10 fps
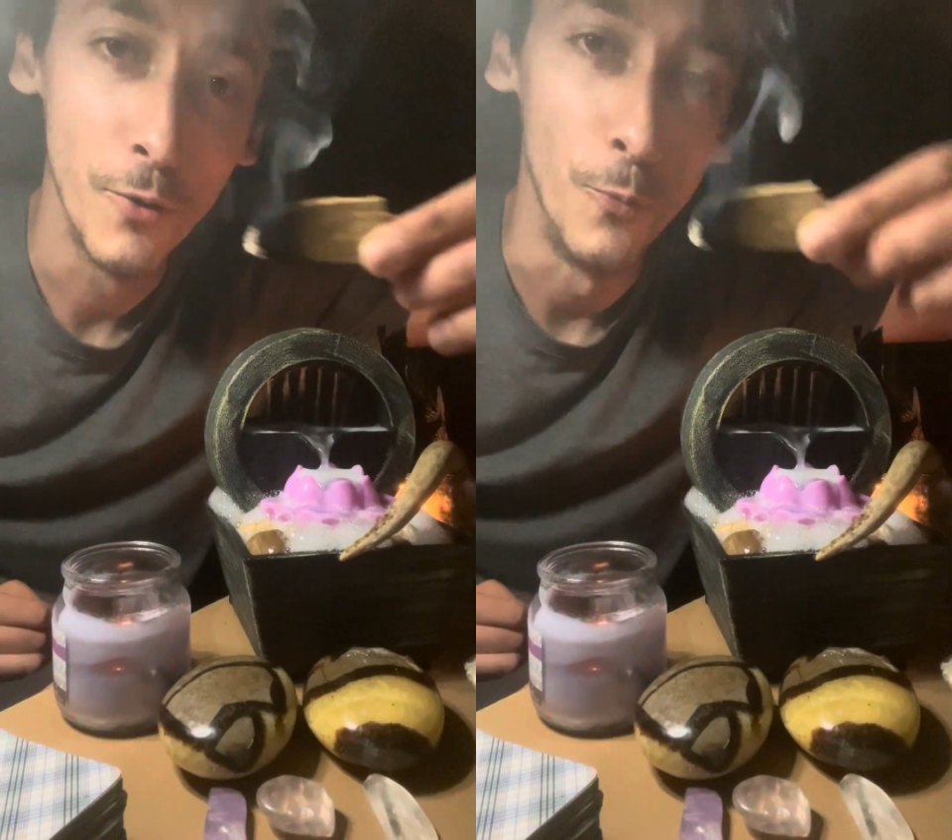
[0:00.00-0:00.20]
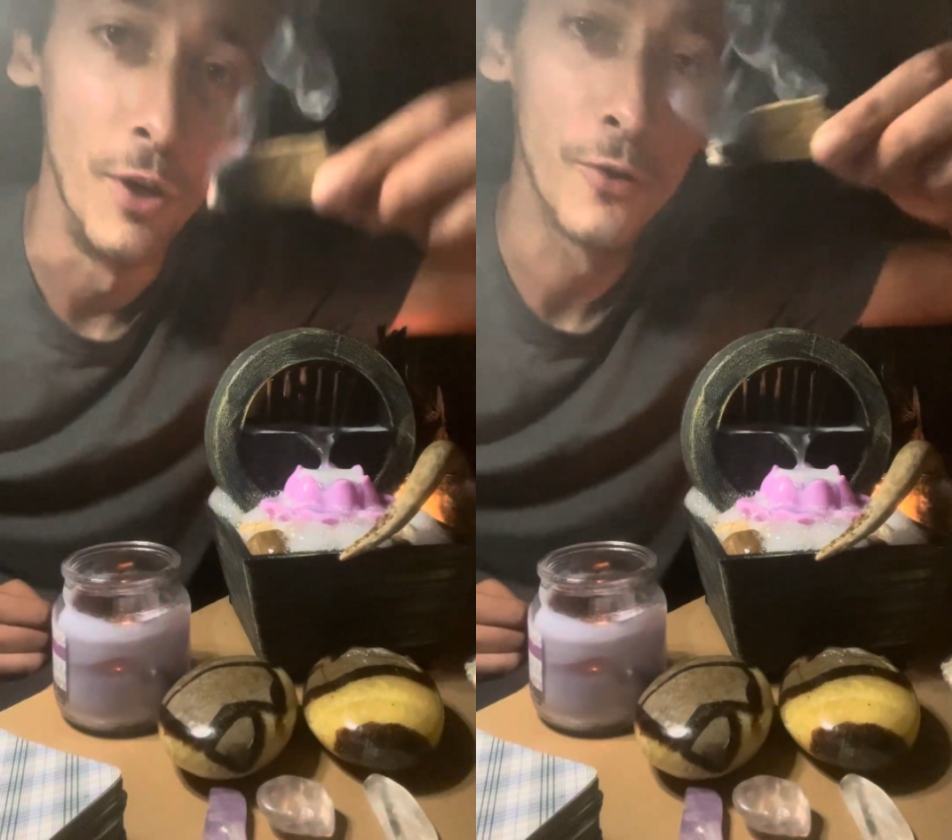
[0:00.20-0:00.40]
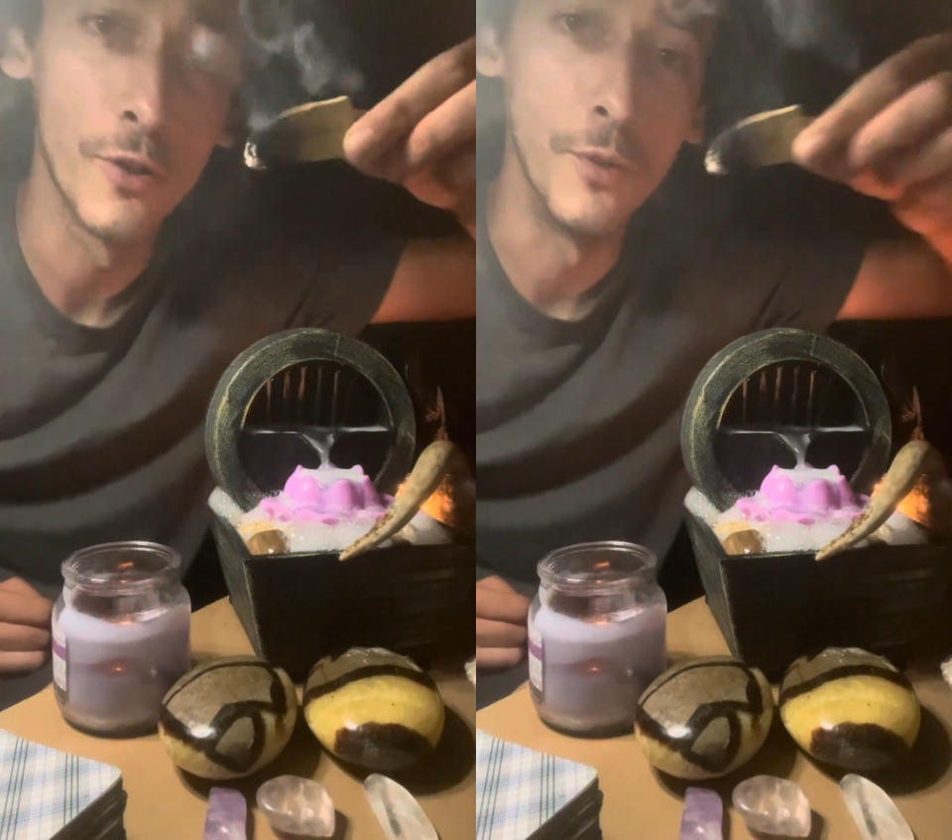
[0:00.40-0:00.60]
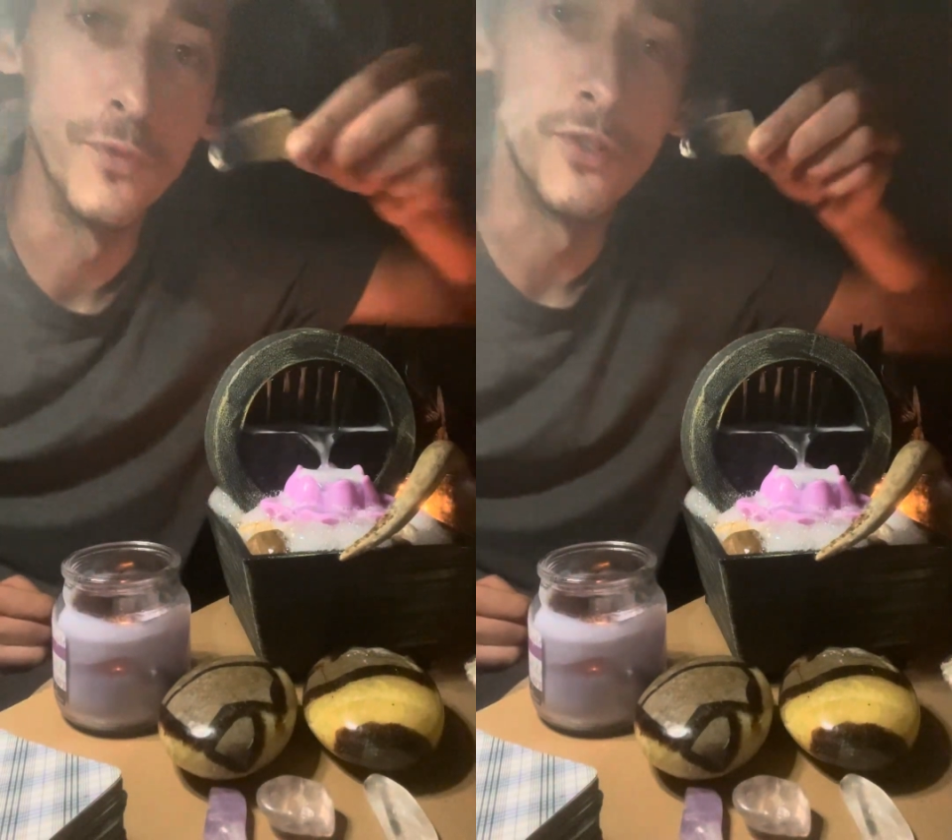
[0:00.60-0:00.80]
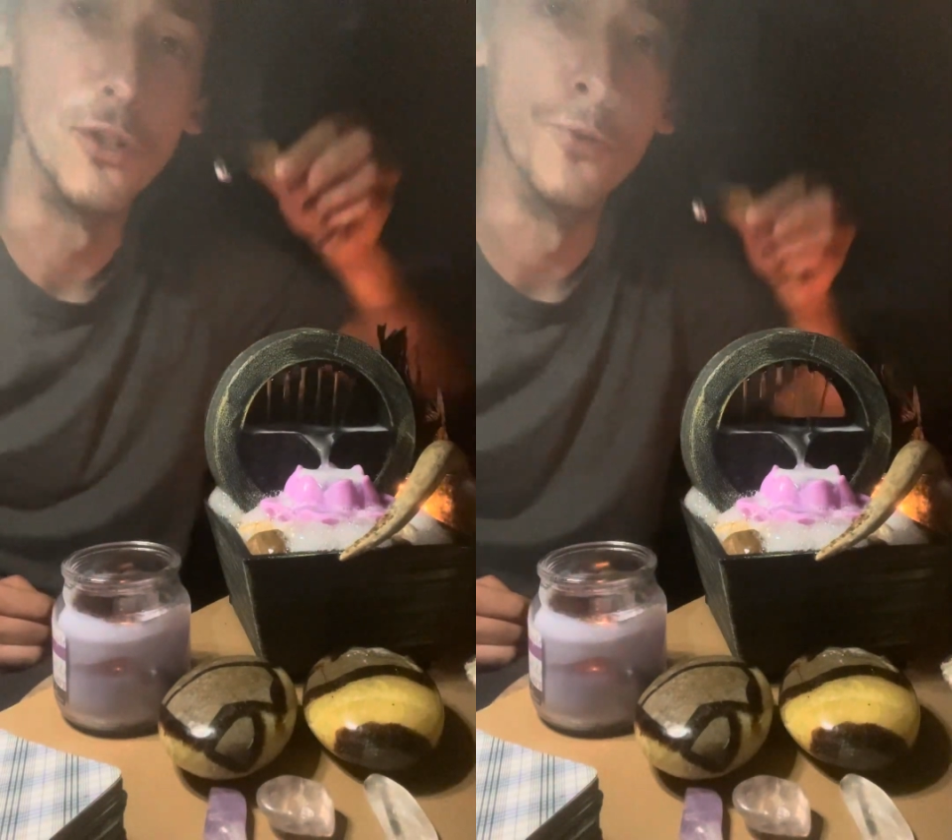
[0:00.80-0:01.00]
Welcome
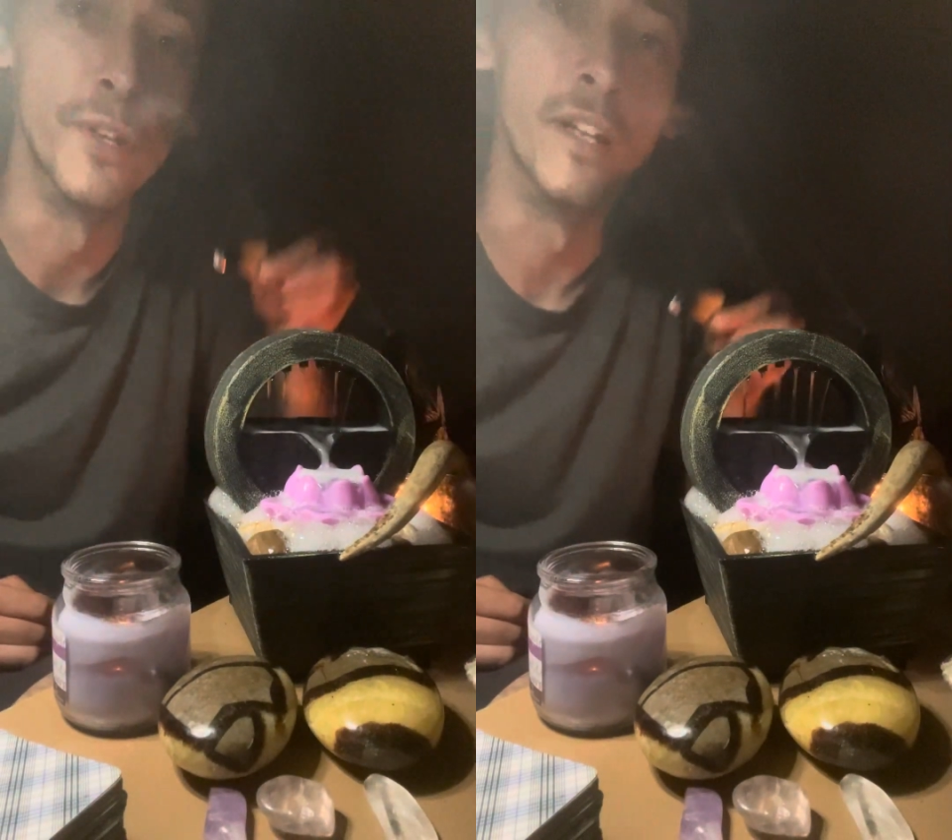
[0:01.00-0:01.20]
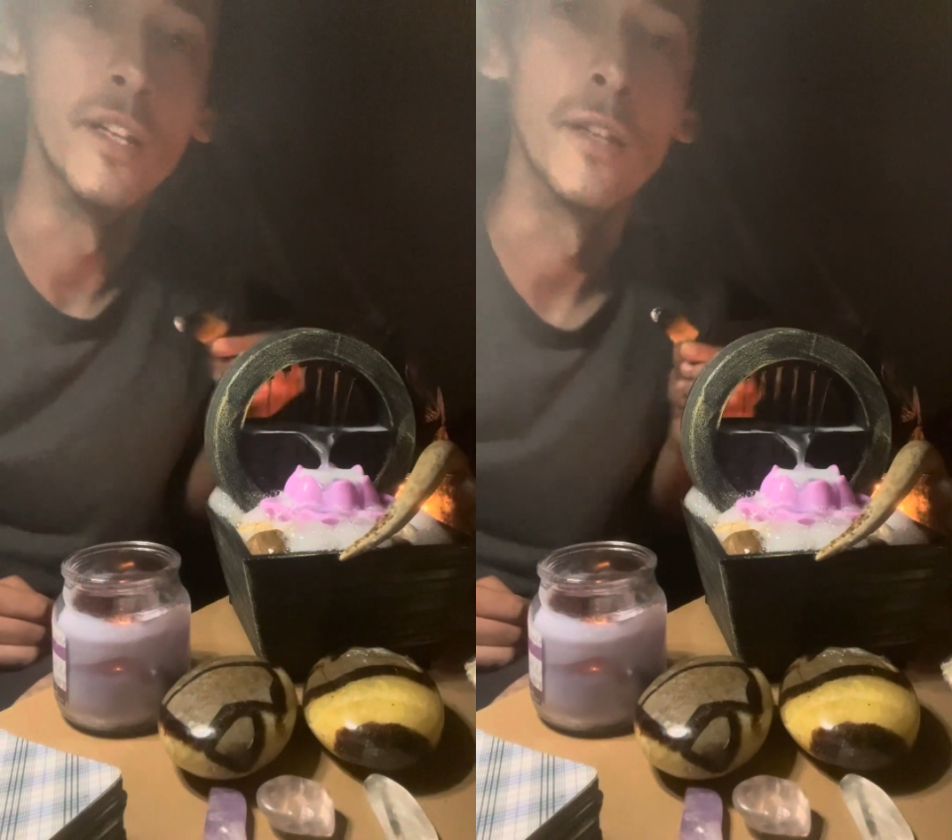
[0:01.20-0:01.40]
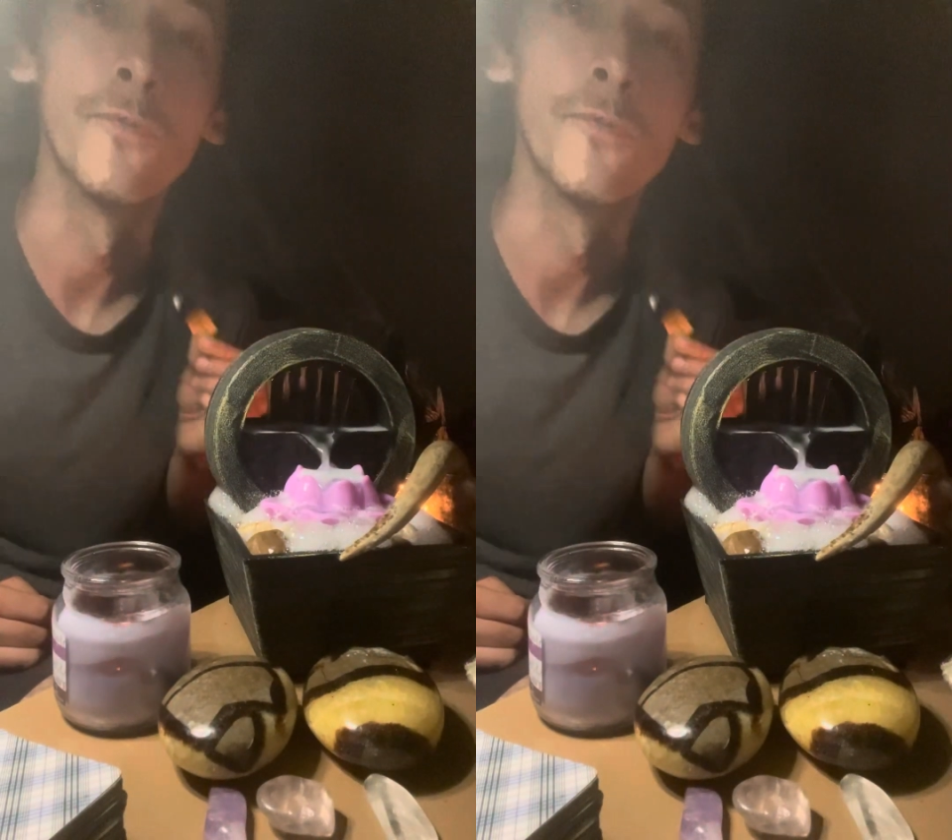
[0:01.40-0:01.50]
to your reading